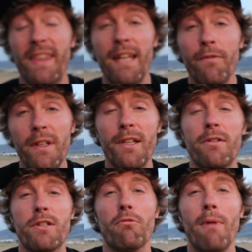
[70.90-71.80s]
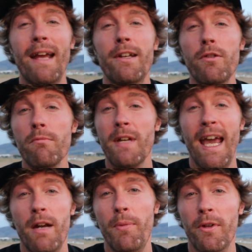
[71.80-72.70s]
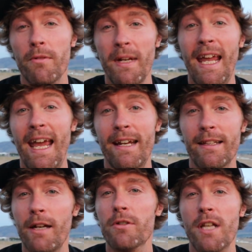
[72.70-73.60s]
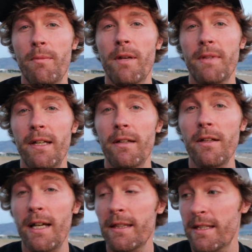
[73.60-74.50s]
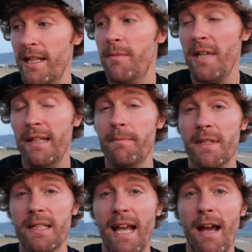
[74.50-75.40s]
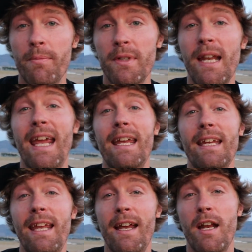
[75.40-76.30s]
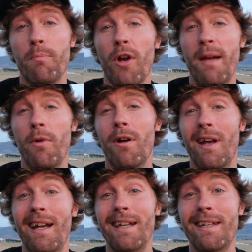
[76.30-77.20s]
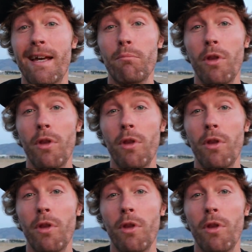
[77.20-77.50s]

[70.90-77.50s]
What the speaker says: thankfully there was a random Caterpillar mechanic that was coming up the hill at the same time that this happened, and he had a pry bar and a dead